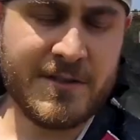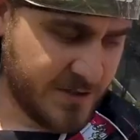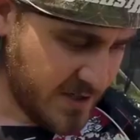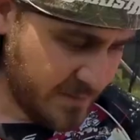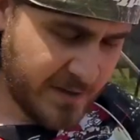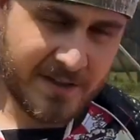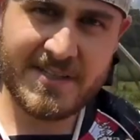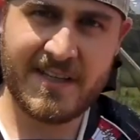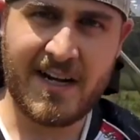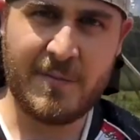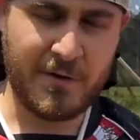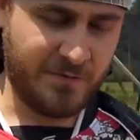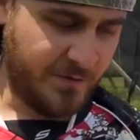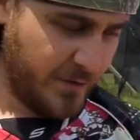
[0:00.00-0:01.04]
So something else that
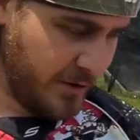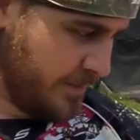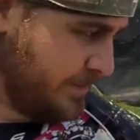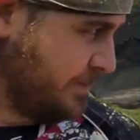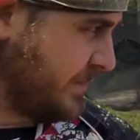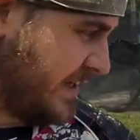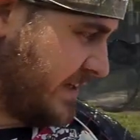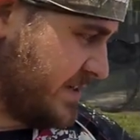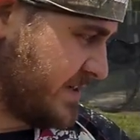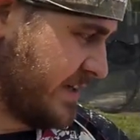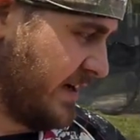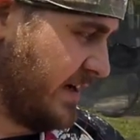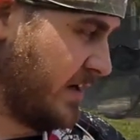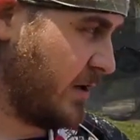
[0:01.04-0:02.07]
I prefer is
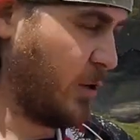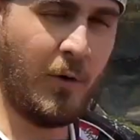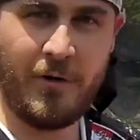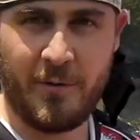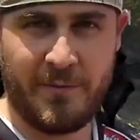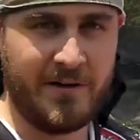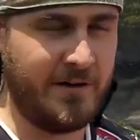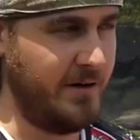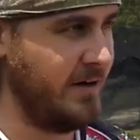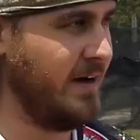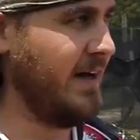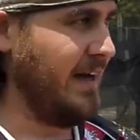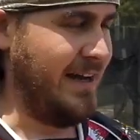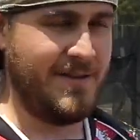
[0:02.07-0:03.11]
a corner bunker.
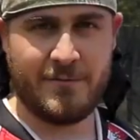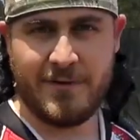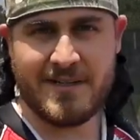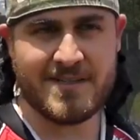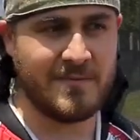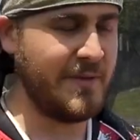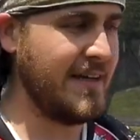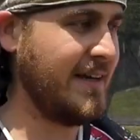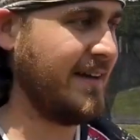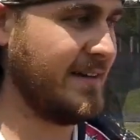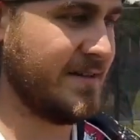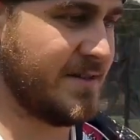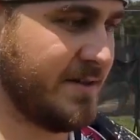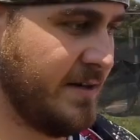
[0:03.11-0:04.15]
And the reason being
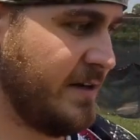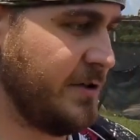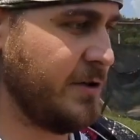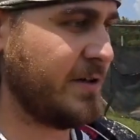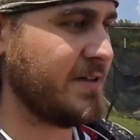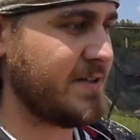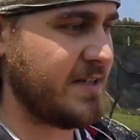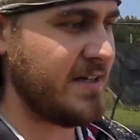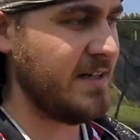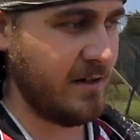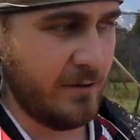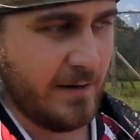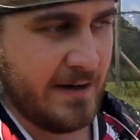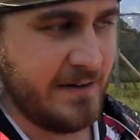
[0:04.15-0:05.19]
is you can
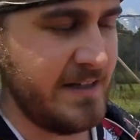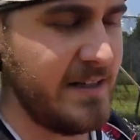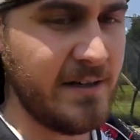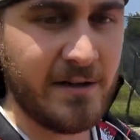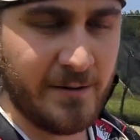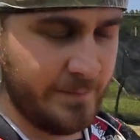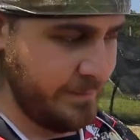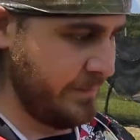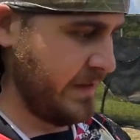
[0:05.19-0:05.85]
see around here